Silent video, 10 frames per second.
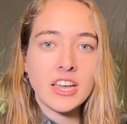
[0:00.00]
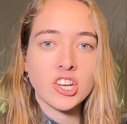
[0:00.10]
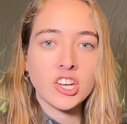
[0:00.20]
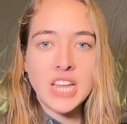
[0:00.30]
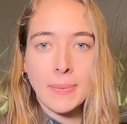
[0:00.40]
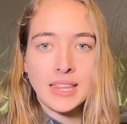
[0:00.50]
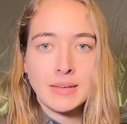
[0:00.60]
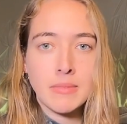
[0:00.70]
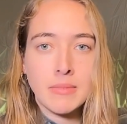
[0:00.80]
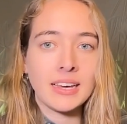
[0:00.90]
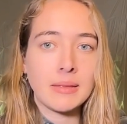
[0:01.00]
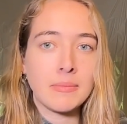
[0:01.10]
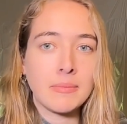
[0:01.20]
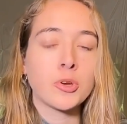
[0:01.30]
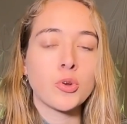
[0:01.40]
just dapping them up and telling them to
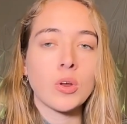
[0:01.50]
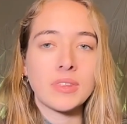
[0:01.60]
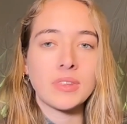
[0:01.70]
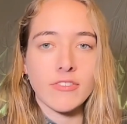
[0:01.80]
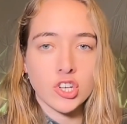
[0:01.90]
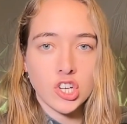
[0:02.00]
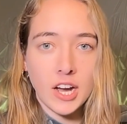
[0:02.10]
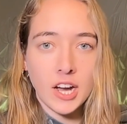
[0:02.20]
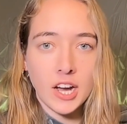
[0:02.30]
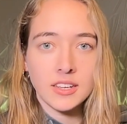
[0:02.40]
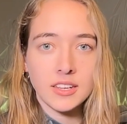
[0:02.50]
keep shooting when they have a shot.